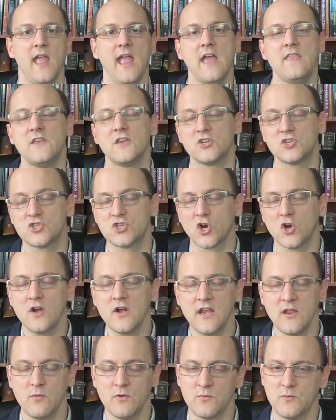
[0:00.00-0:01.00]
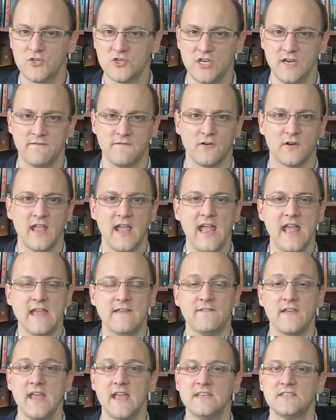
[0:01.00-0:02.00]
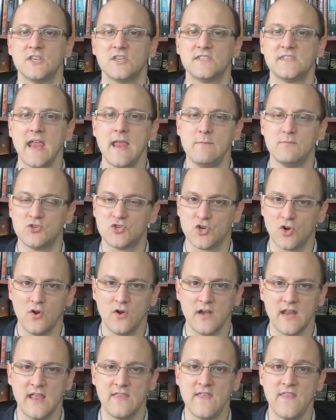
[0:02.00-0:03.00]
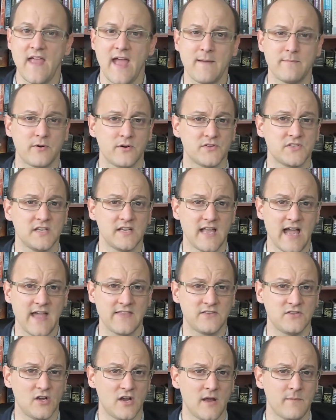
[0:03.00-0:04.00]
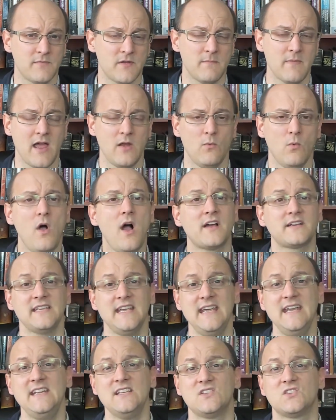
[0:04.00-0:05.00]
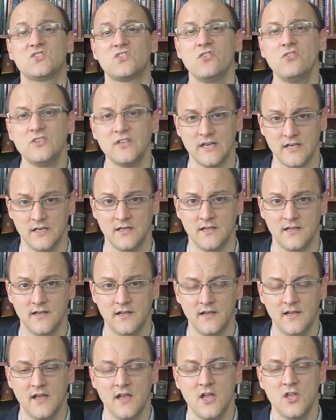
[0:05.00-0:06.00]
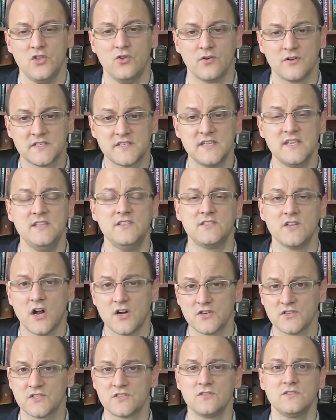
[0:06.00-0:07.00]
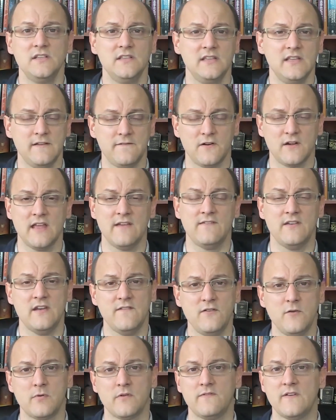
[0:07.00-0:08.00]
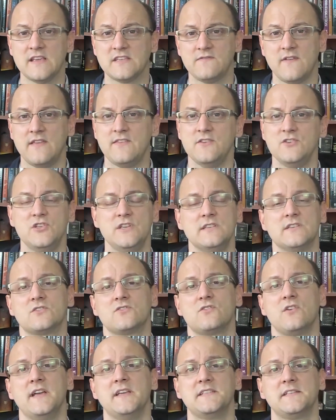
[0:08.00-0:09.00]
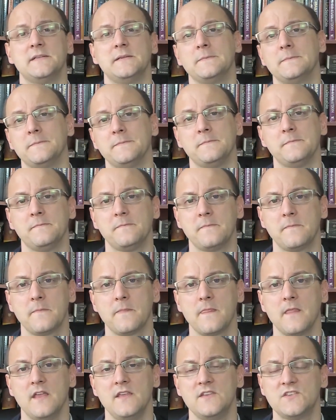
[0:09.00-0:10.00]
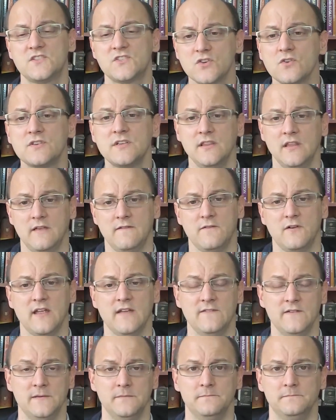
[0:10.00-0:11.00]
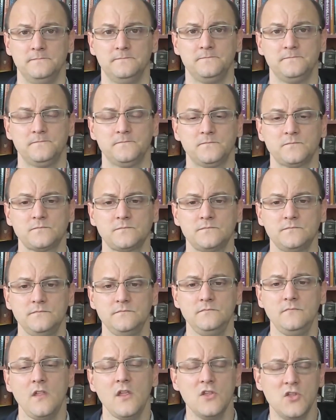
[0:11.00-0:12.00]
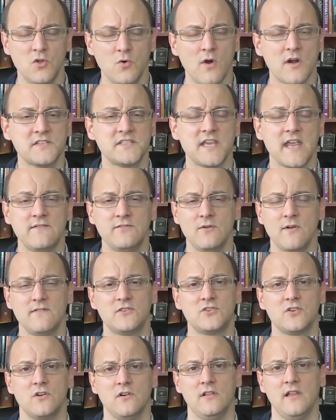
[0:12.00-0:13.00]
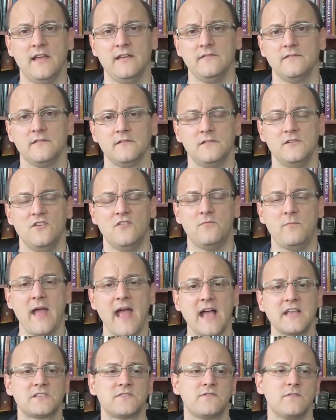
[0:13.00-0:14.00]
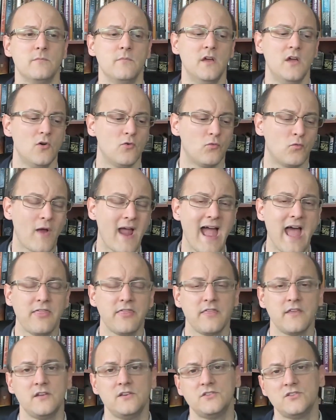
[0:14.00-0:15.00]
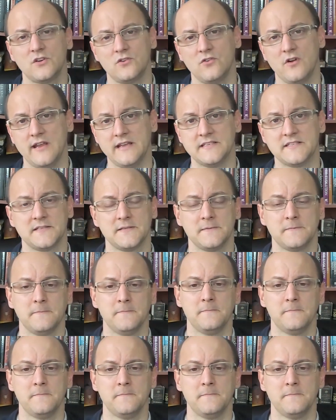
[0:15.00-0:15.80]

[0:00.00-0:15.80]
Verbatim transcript: And the surety with which he forgave is the same surety that that person got took up their mat and walked. It is certain. Your sins are certainly forgiven if you profess faith in Jesus Christ. Certainly forgiven. You are saved. You have eternal life. You have passed from wrath to grace.